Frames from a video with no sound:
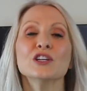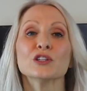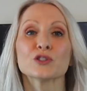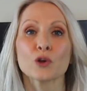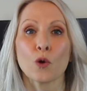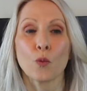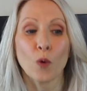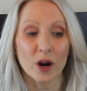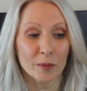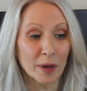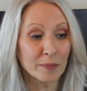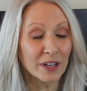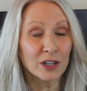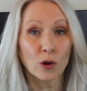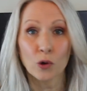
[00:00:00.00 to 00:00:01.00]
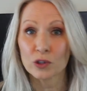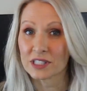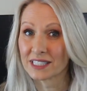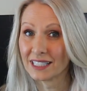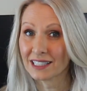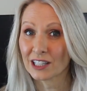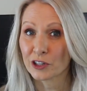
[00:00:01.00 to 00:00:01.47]
So one of my big
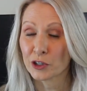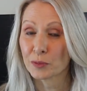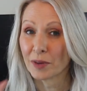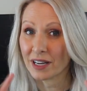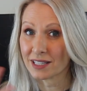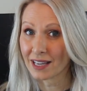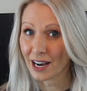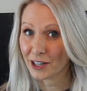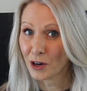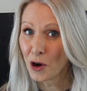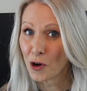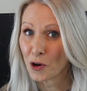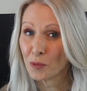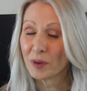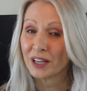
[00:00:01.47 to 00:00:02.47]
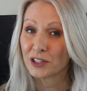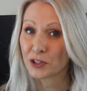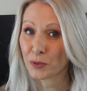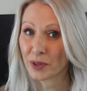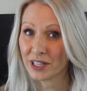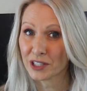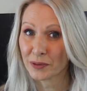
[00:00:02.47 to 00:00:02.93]
goals, decluttering my entire home in
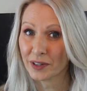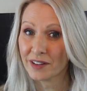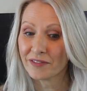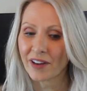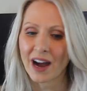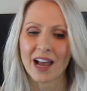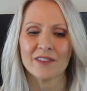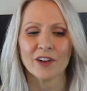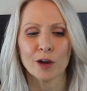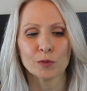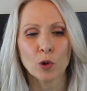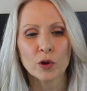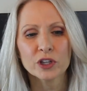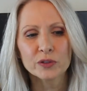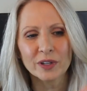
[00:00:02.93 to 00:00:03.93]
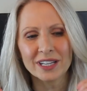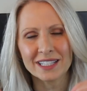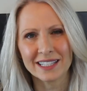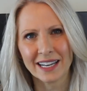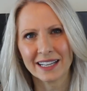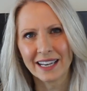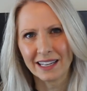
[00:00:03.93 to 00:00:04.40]
2025, I'm going to
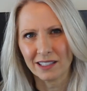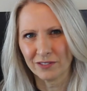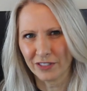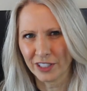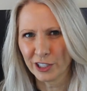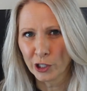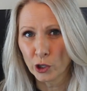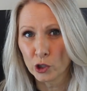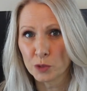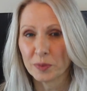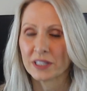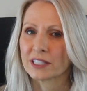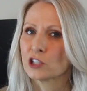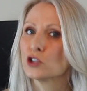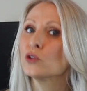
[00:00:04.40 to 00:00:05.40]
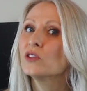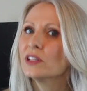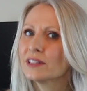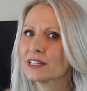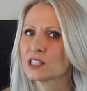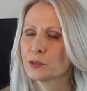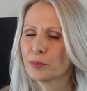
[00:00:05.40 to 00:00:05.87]
create dedicated videos because I do
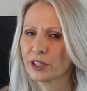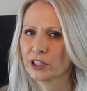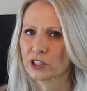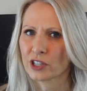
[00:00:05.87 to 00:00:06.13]
think that's a bigger